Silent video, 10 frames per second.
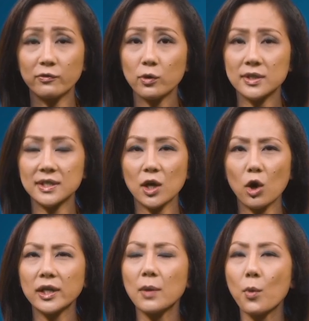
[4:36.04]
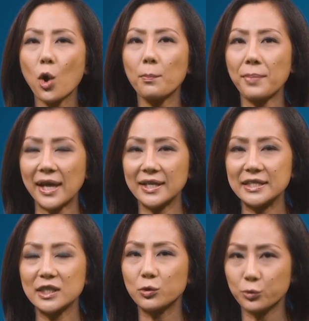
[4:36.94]
focusing on a more
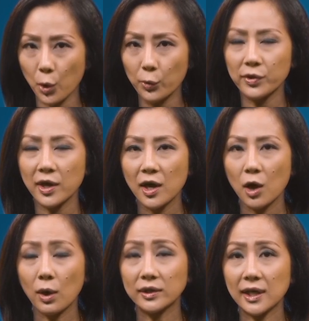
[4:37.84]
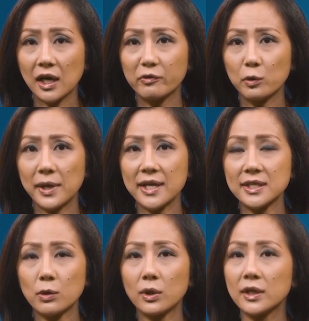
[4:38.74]
balanced growth. While Takaful
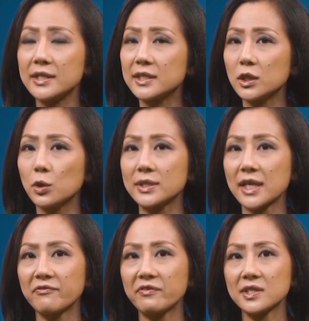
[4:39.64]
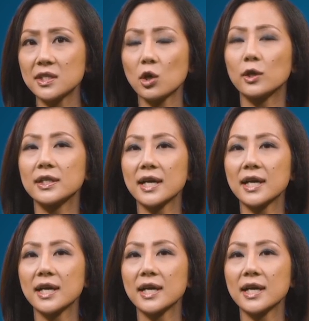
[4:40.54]
Malaysia will continue its emphasis on